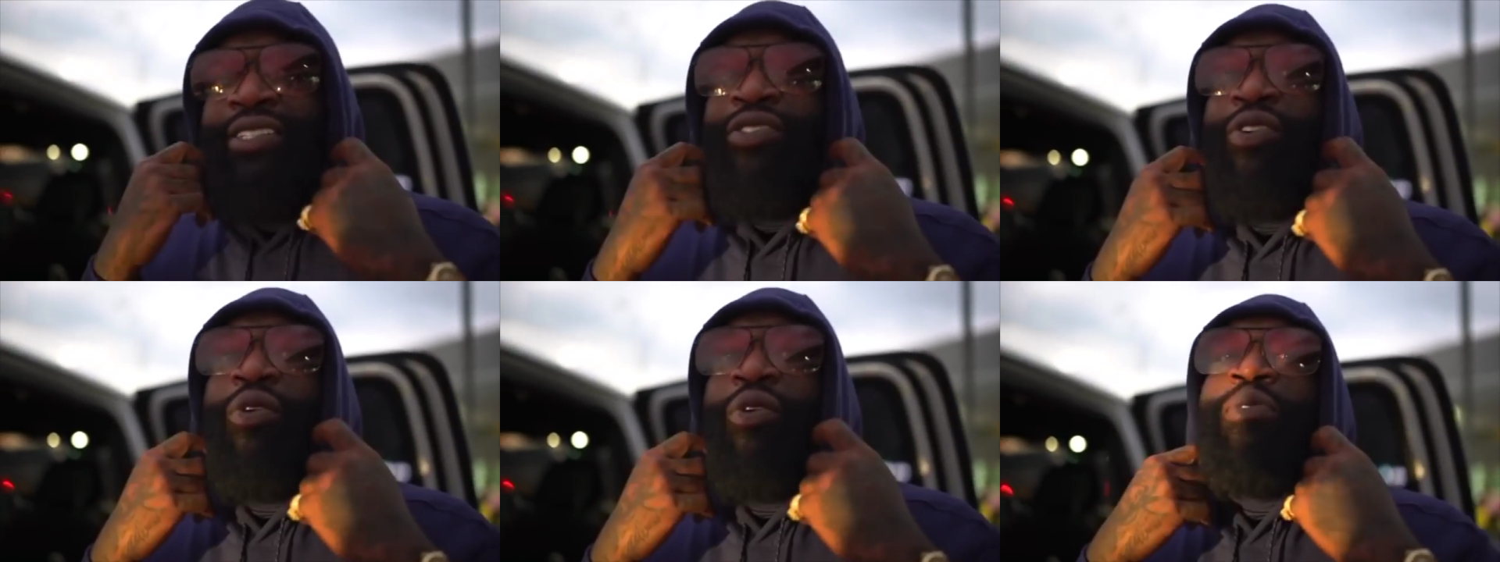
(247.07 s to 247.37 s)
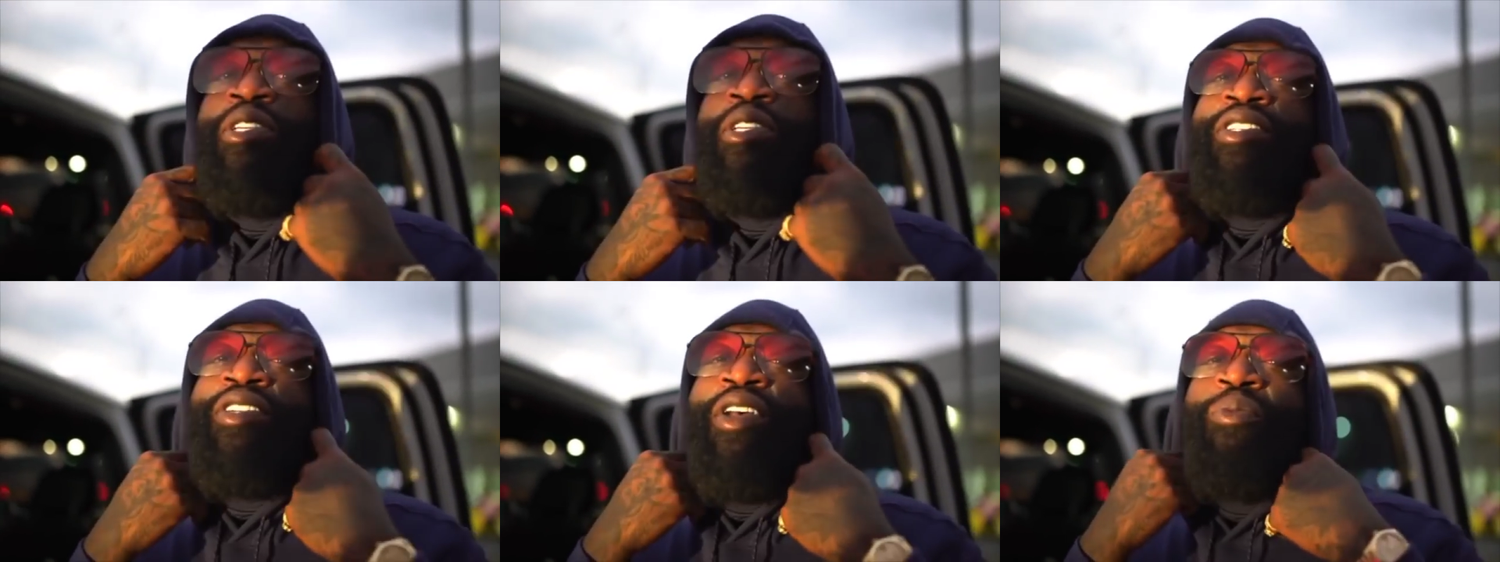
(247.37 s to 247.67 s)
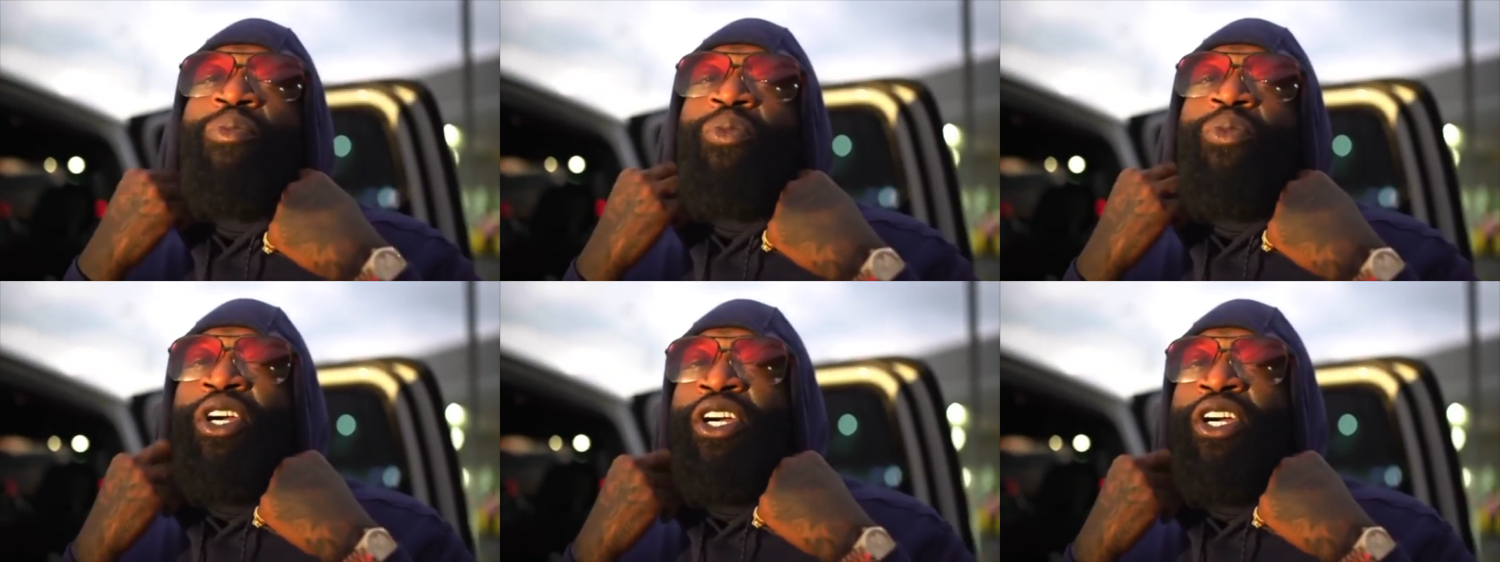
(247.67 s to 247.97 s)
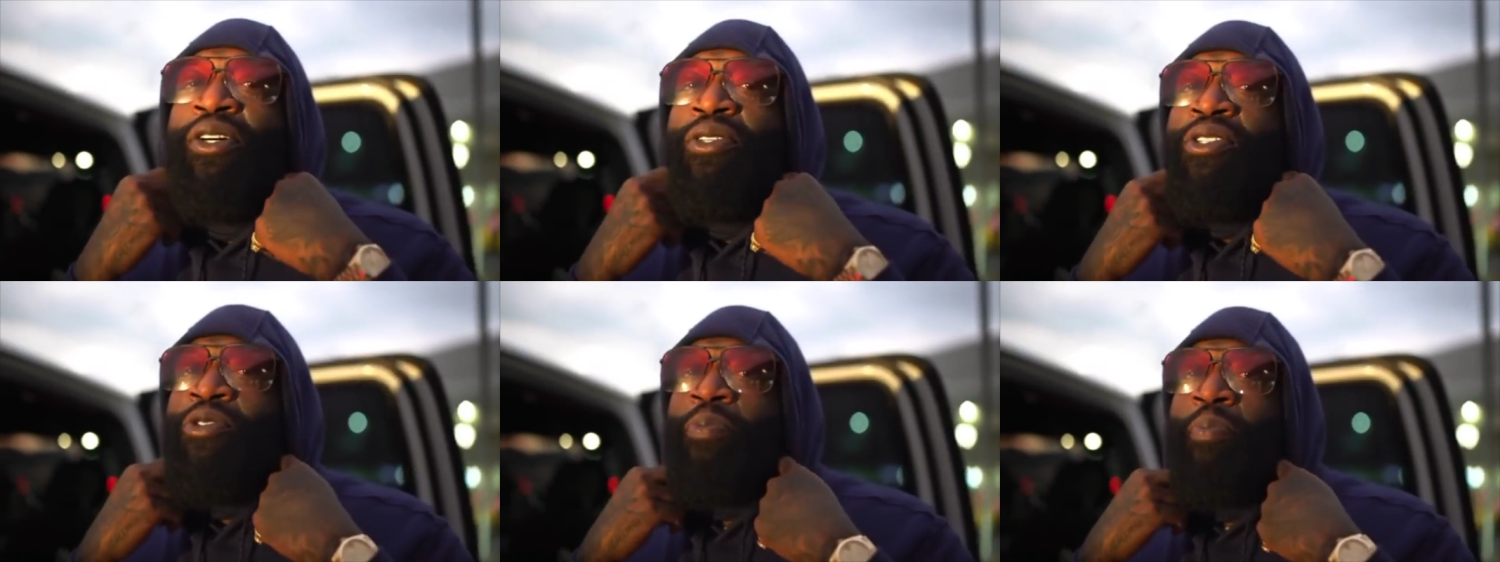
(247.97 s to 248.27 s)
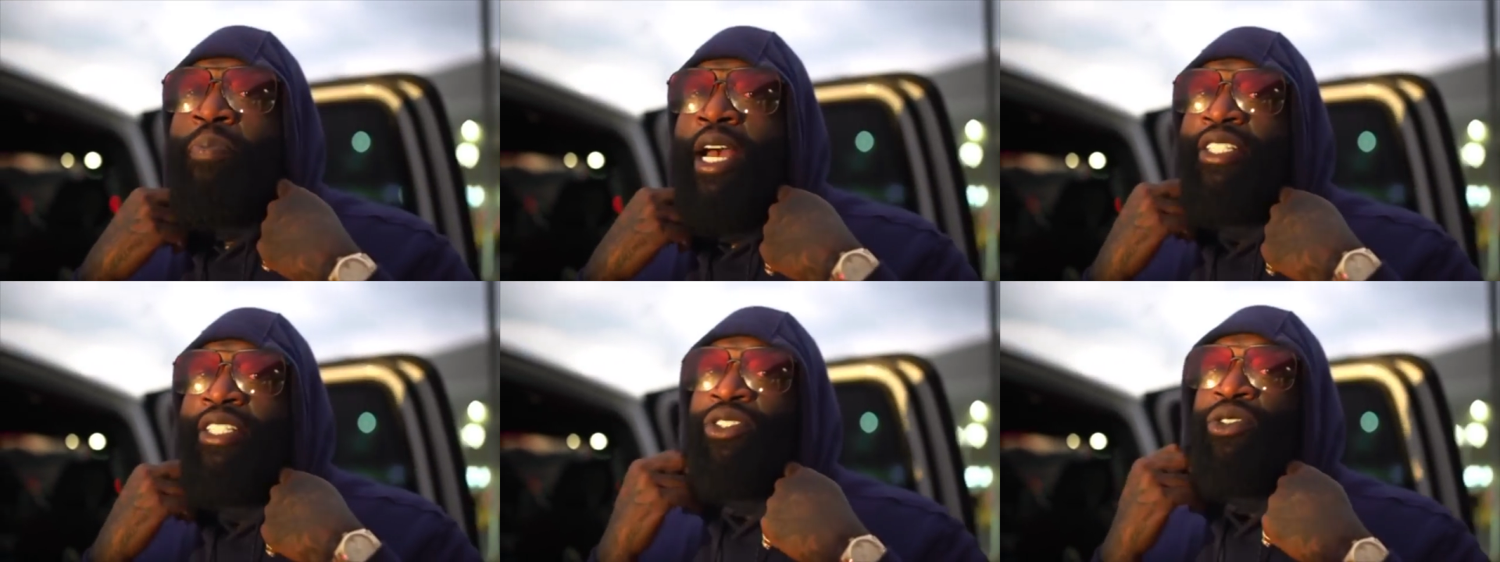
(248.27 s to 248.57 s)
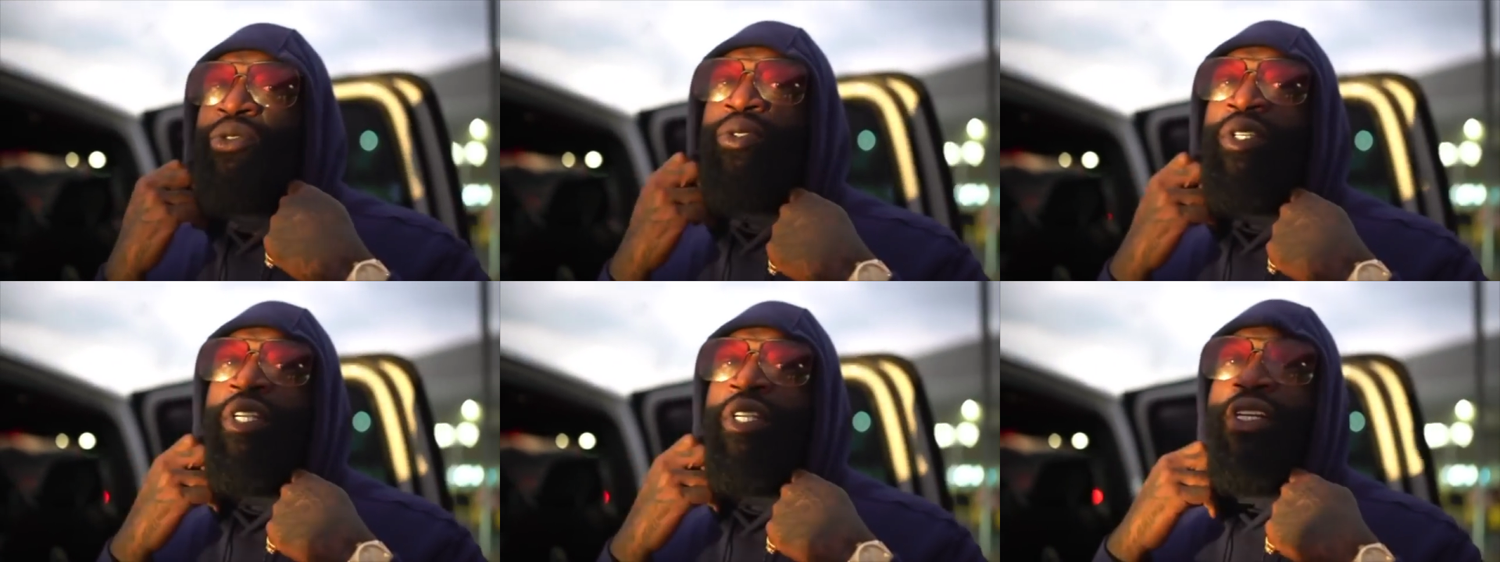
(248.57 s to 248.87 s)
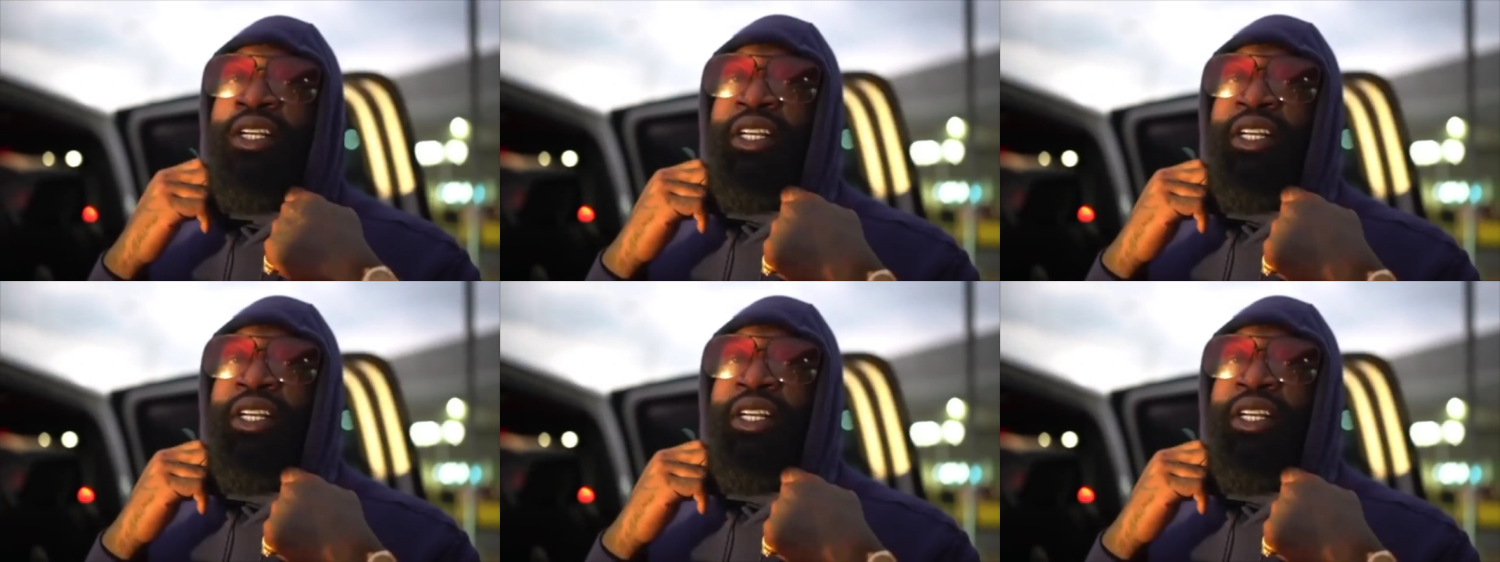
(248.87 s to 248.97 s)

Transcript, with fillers: It's going to be something real special.